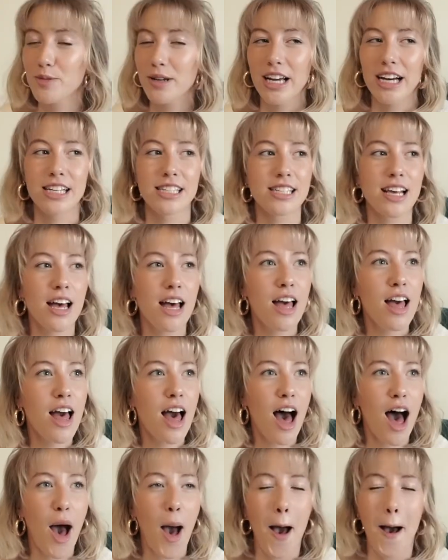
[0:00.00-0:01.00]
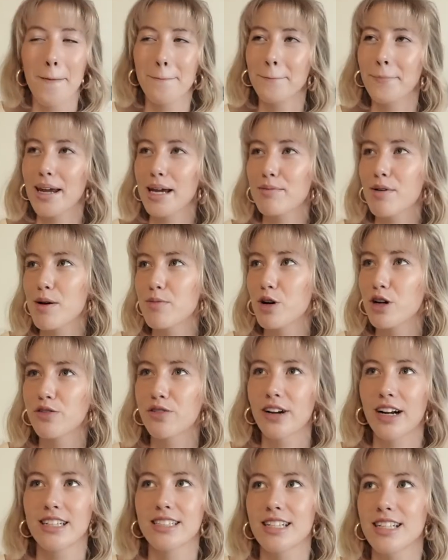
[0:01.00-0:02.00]
because me and my
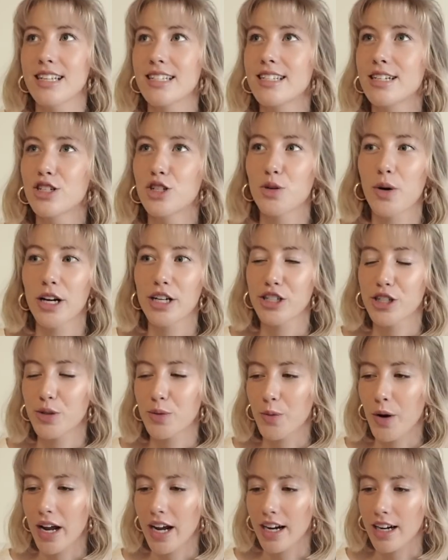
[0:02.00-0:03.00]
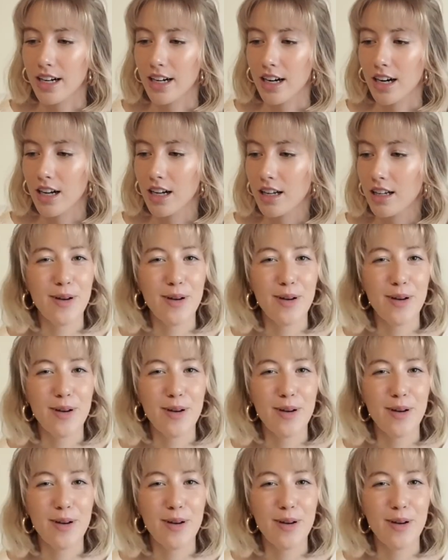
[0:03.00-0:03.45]
boyfriend went into this situation where